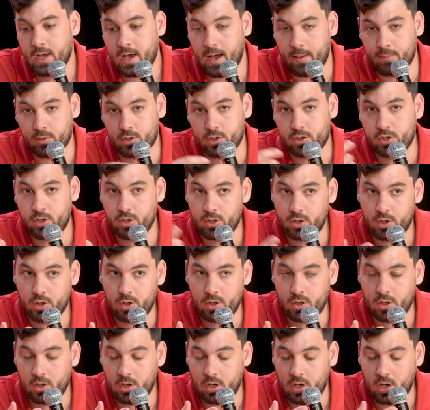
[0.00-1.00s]
I'm
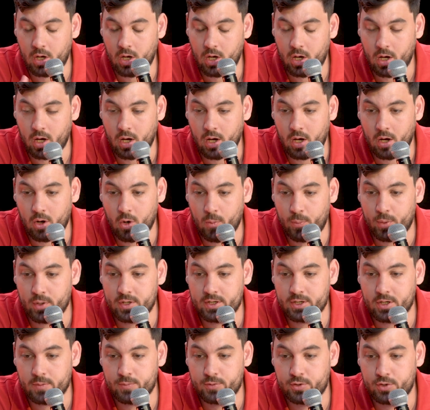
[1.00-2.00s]
gonna open
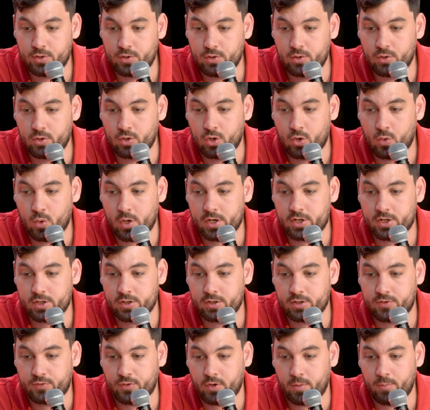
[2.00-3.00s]
it up to
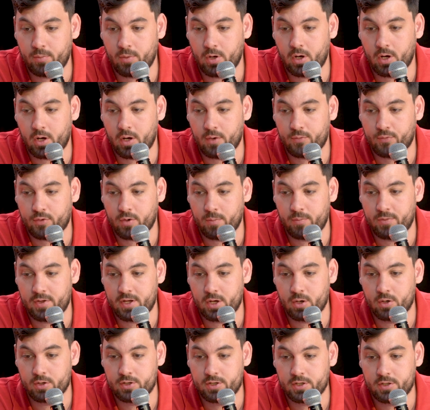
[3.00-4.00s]
questions from the
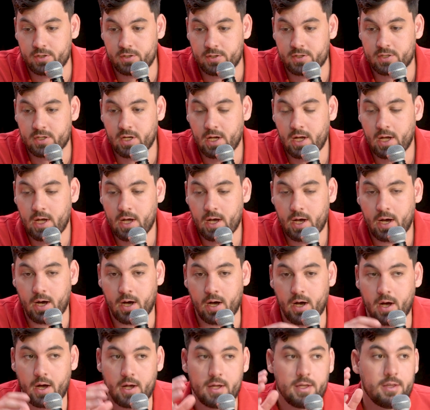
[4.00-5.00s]
audience.
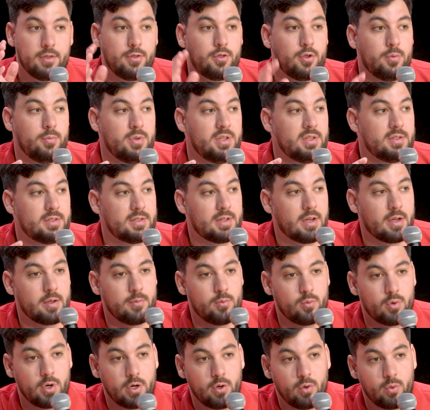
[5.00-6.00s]
In the meantime,
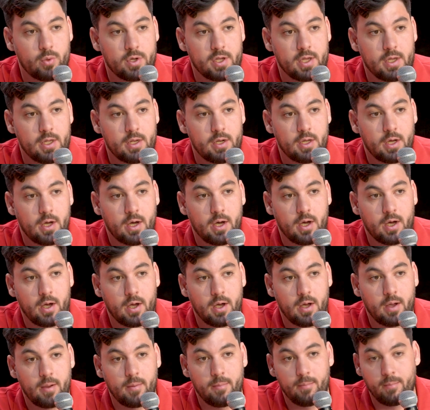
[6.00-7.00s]
while we get
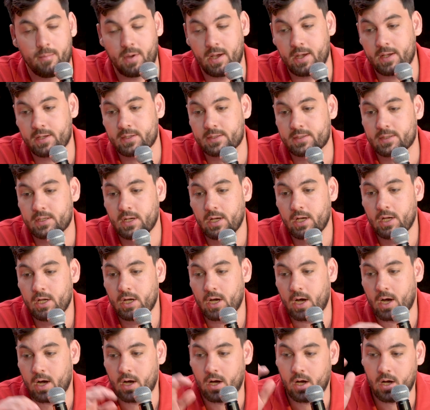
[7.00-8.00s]
mics,
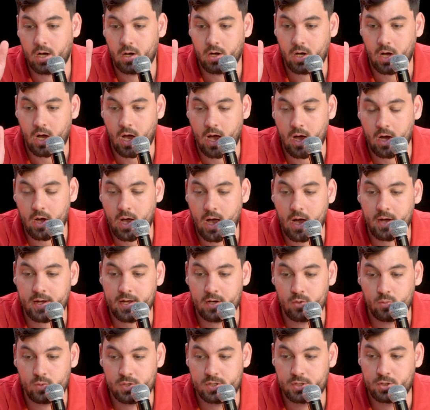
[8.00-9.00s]
how
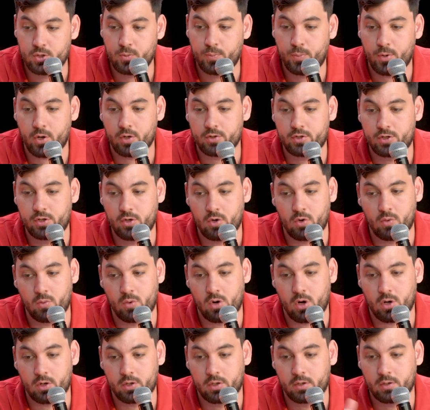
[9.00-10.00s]
can we support your
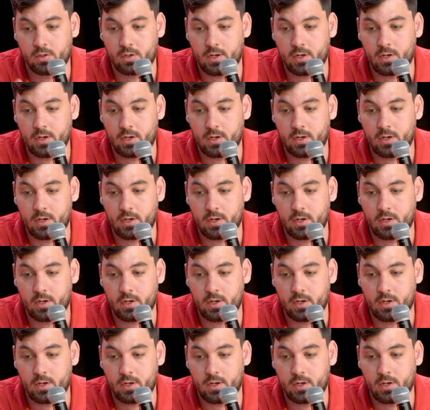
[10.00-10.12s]
work?